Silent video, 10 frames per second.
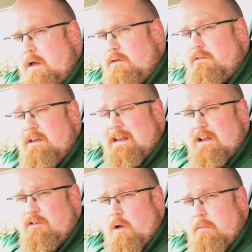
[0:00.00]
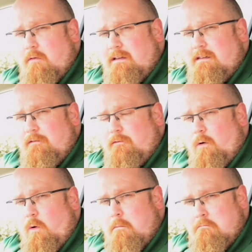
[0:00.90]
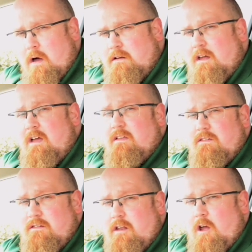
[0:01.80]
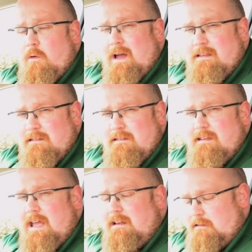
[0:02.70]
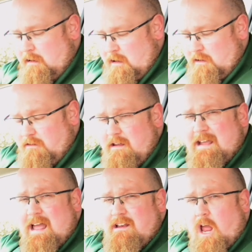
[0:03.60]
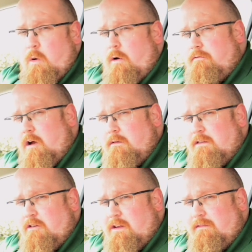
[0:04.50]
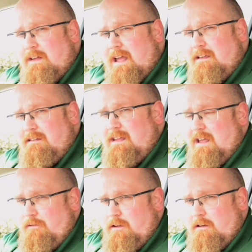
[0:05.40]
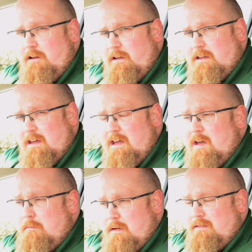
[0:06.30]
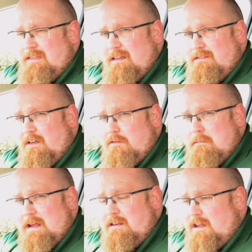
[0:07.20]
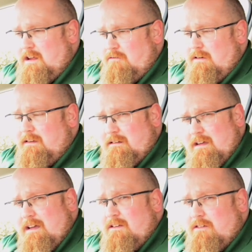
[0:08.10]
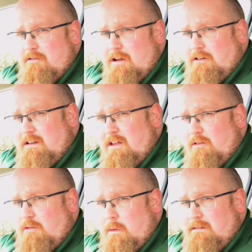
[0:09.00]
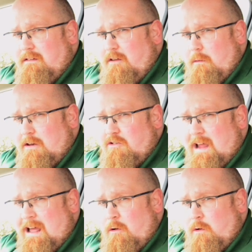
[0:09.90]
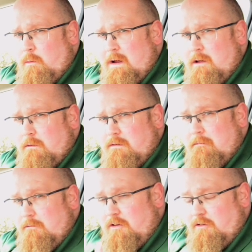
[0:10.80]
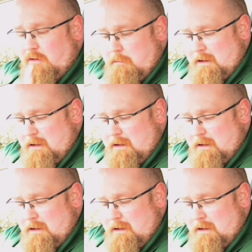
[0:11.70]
mode, so you can actually operate it for mud, snow and sand. So you can go off-road in the GV80 if you'd like, but that does mean that you risk scratching those 22-inch alloy wheels, so just be